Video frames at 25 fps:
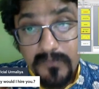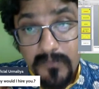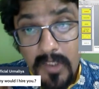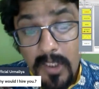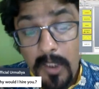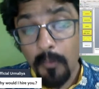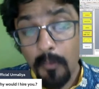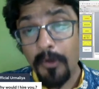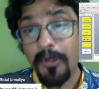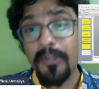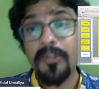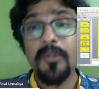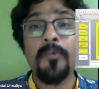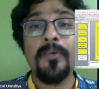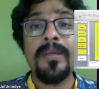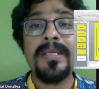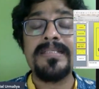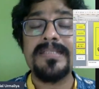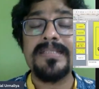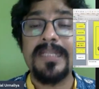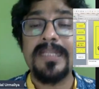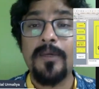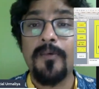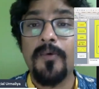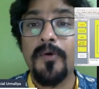One of the ways
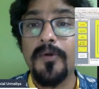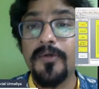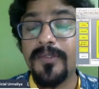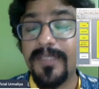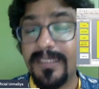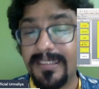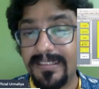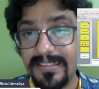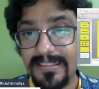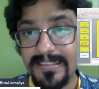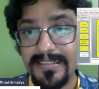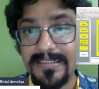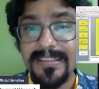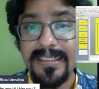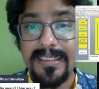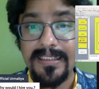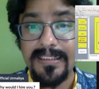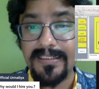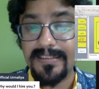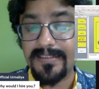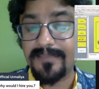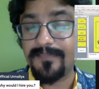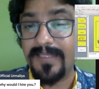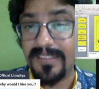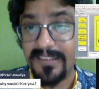that I want to address that
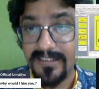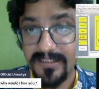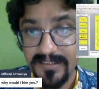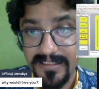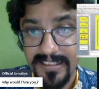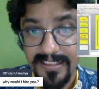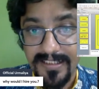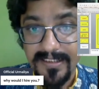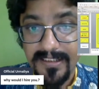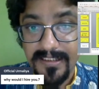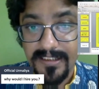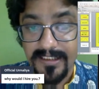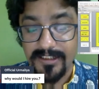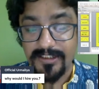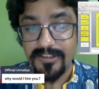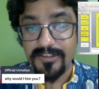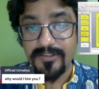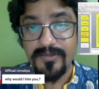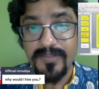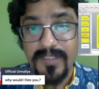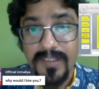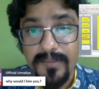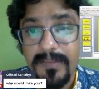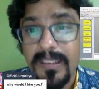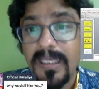is by changing a
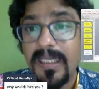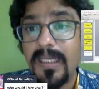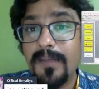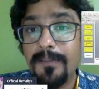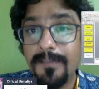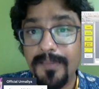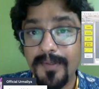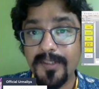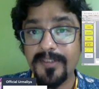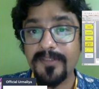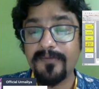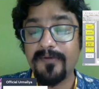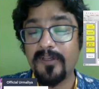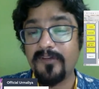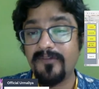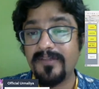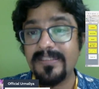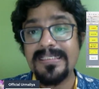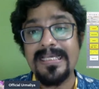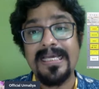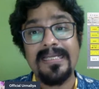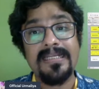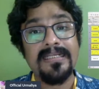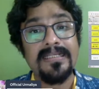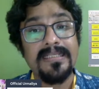stream because I've always
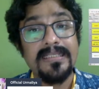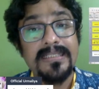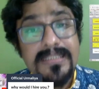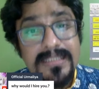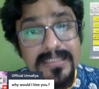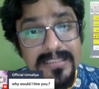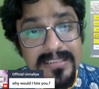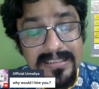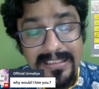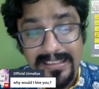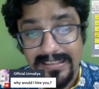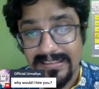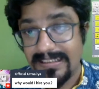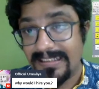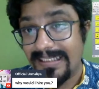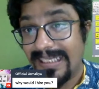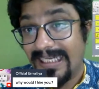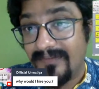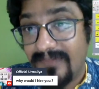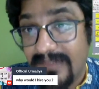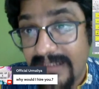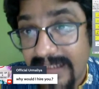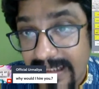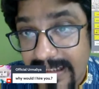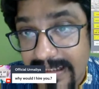had an interest, let's say, in
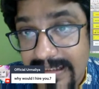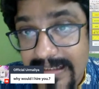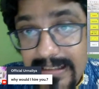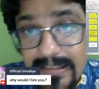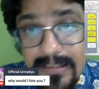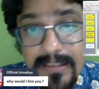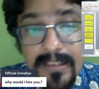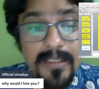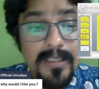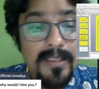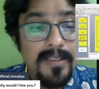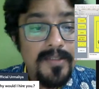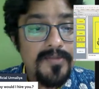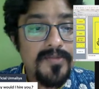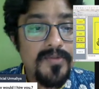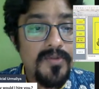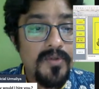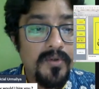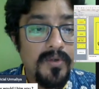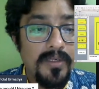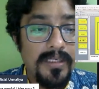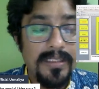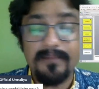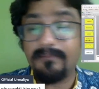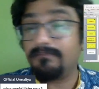advertising.
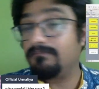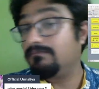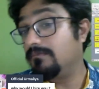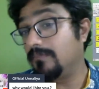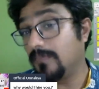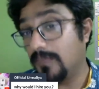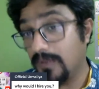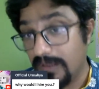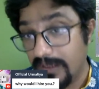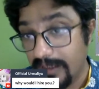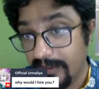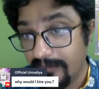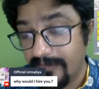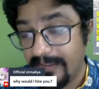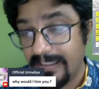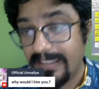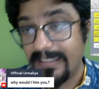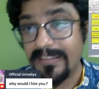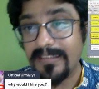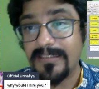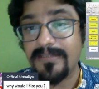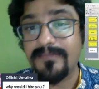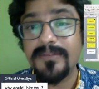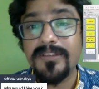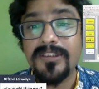So if I
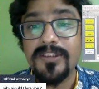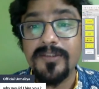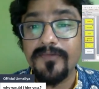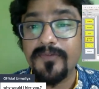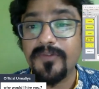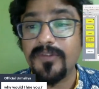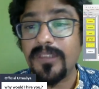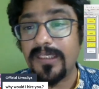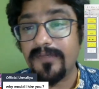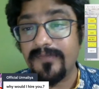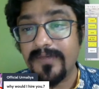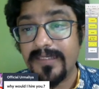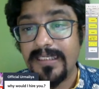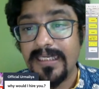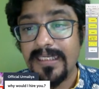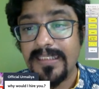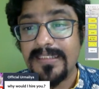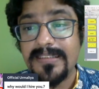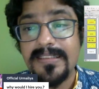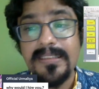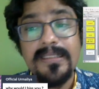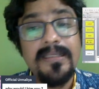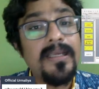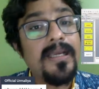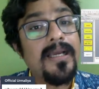can shift to
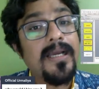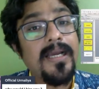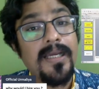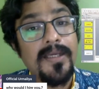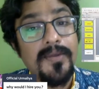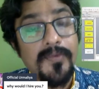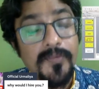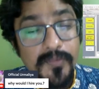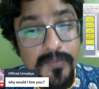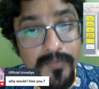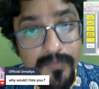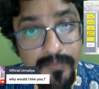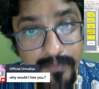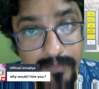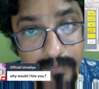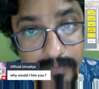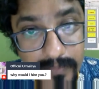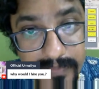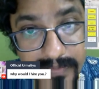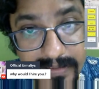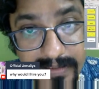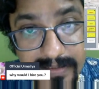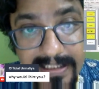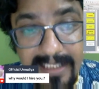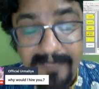advertising, I
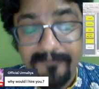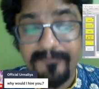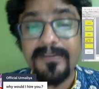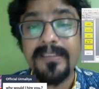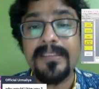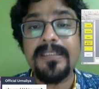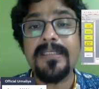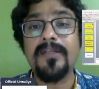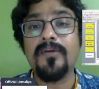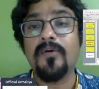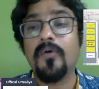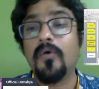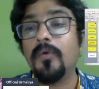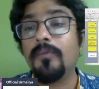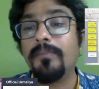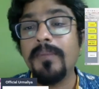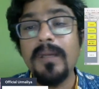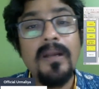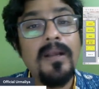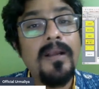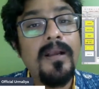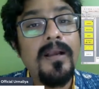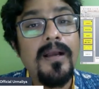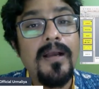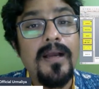definitely hope
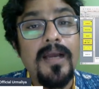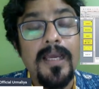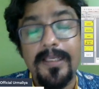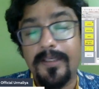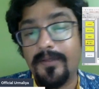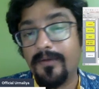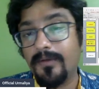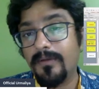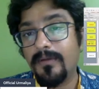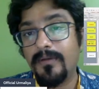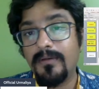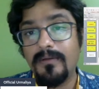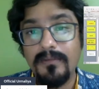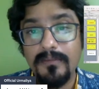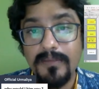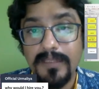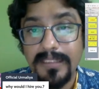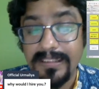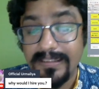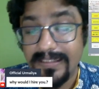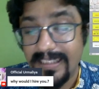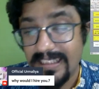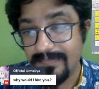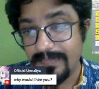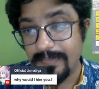I could
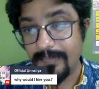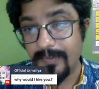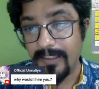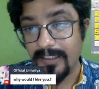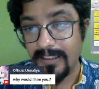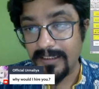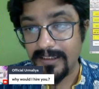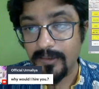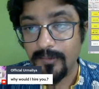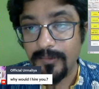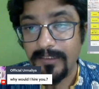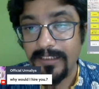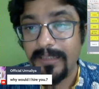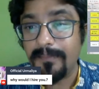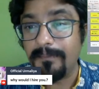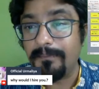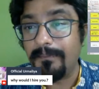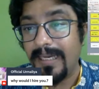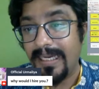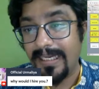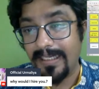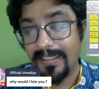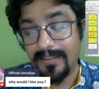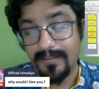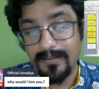increase my productivity
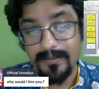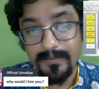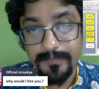back.